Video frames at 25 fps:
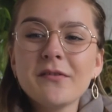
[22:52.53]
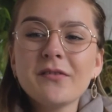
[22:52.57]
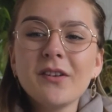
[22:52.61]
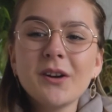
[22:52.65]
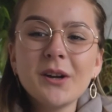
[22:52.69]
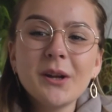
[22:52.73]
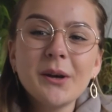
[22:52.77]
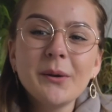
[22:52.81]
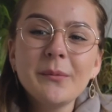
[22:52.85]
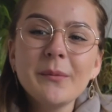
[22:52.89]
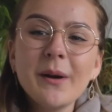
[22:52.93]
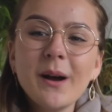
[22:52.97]

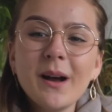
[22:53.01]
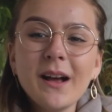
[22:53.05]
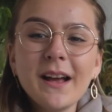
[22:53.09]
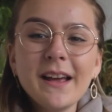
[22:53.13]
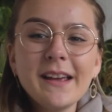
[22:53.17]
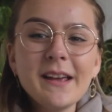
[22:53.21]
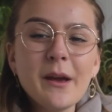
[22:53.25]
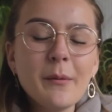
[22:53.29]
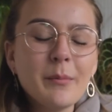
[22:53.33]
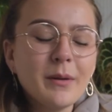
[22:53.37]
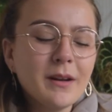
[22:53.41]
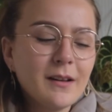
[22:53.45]
follow
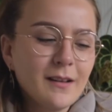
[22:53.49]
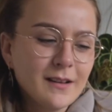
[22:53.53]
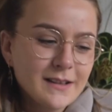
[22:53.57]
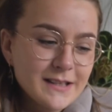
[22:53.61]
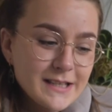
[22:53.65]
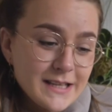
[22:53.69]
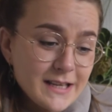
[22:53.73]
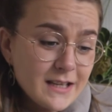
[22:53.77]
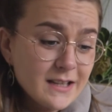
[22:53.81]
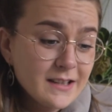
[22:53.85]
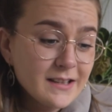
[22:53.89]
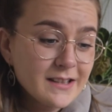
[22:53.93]
my
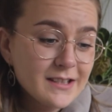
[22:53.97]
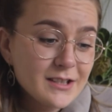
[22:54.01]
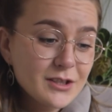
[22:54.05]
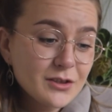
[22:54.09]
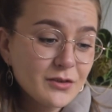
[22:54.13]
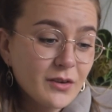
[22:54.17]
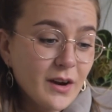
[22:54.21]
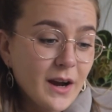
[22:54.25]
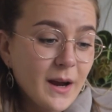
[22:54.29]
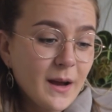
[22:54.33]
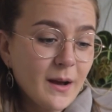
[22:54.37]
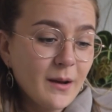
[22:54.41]
Planty
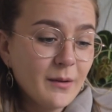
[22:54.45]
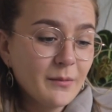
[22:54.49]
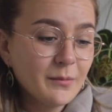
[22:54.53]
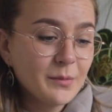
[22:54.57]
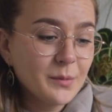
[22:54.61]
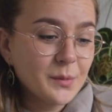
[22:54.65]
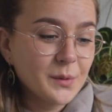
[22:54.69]
Instagram